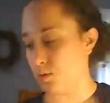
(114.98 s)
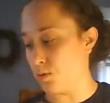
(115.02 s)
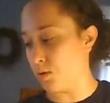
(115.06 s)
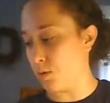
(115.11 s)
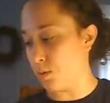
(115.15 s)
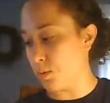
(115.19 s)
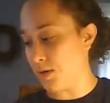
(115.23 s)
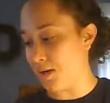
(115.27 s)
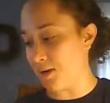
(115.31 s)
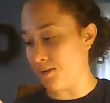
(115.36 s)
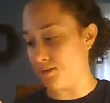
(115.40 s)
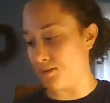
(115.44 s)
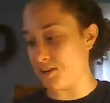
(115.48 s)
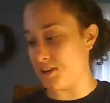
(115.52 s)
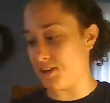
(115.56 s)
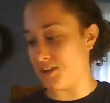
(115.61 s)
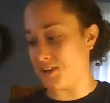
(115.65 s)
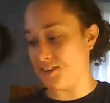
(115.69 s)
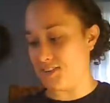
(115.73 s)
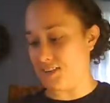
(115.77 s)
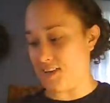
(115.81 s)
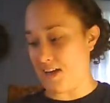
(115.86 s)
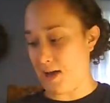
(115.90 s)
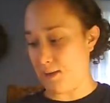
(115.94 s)
whatever needs
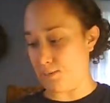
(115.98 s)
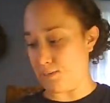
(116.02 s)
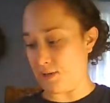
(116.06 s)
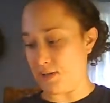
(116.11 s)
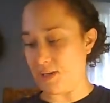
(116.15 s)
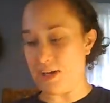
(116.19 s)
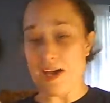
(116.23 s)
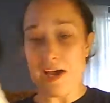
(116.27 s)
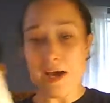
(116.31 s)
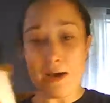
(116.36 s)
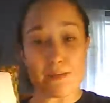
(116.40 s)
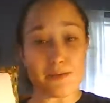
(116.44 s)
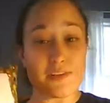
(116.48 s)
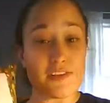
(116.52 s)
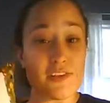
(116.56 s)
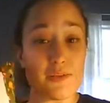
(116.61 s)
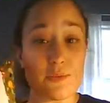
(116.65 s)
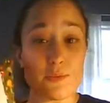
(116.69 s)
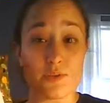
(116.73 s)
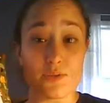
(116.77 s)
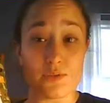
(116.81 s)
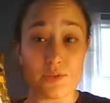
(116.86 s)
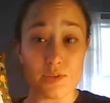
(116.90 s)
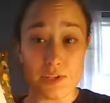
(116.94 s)
to happen. But I thought that
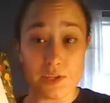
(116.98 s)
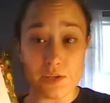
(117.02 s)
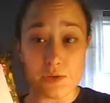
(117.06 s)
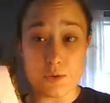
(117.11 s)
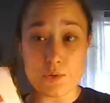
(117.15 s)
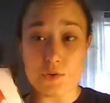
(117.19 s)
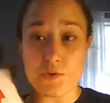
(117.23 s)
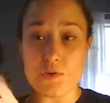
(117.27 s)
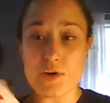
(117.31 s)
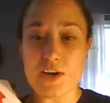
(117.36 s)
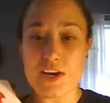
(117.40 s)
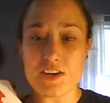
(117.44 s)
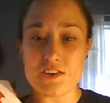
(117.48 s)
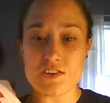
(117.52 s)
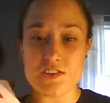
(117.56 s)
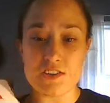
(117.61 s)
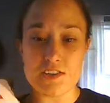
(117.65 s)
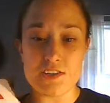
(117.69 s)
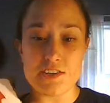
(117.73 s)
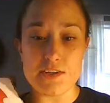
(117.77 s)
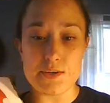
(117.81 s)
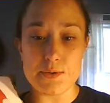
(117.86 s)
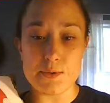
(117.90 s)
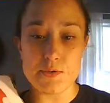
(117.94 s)
was really cool. So I actually
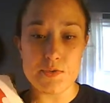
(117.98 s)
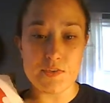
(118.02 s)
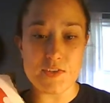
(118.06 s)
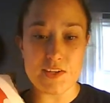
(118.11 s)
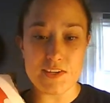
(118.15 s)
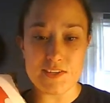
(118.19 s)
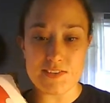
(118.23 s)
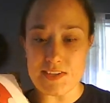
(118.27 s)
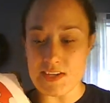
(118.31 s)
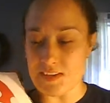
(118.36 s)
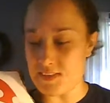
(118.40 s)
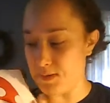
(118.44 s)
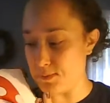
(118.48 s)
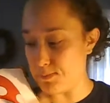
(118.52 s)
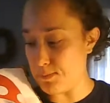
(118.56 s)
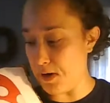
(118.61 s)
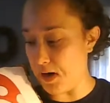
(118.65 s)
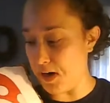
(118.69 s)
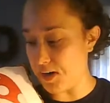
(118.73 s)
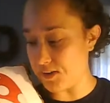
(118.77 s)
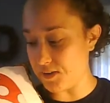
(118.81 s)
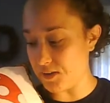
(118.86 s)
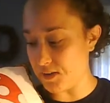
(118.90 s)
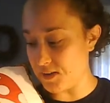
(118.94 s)
used this as a
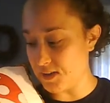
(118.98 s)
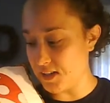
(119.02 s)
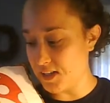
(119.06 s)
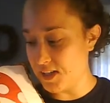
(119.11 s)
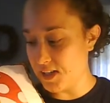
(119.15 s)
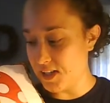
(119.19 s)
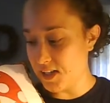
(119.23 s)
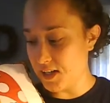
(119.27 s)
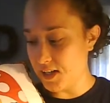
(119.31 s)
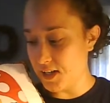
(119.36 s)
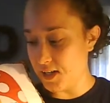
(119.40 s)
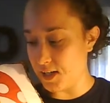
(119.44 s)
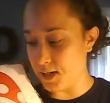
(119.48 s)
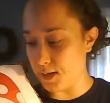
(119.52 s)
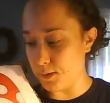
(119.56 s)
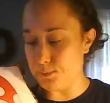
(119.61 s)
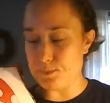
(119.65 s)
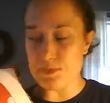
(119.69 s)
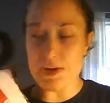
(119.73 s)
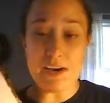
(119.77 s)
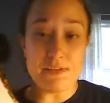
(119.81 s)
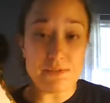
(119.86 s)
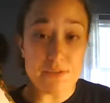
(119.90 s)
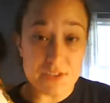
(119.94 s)
model,
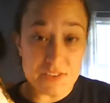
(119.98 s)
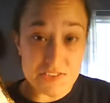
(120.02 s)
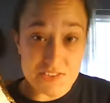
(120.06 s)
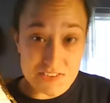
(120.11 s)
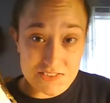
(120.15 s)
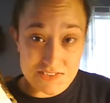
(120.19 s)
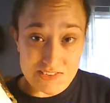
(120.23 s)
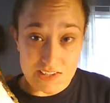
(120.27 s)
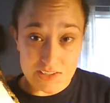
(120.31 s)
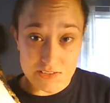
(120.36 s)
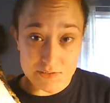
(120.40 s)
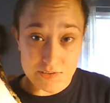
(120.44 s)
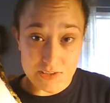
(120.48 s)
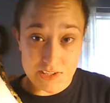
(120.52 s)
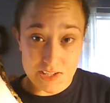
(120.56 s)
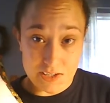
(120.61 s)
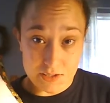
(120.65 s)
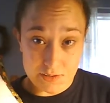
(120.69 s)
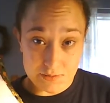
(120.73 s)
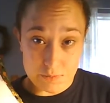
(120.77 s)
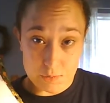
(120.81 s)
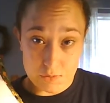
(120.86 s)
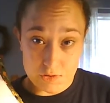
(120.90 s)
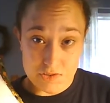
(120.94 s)
not very successfully,
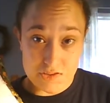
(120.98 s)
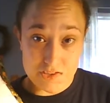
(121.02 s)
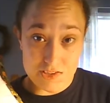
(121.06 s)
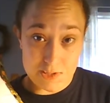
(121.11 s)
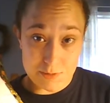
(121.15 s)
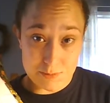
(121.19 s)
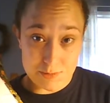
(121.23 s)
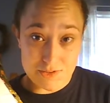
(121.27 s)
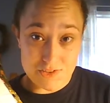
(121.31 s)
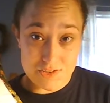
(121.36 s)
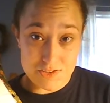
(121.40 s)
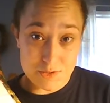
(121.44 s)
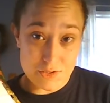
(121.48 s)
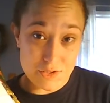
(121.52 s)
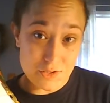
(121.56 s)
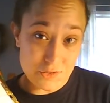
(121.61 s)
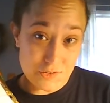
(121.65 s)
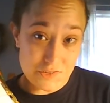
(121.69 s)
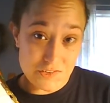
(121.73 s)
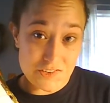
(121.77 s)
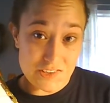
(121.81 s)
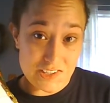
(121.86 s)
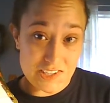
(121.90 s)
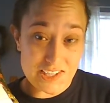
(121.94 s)
unfortunately, which
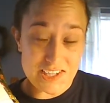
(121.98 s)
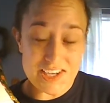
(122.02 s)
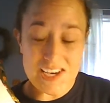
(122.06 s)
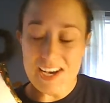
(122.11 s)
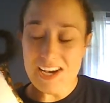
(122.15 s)
you'll see,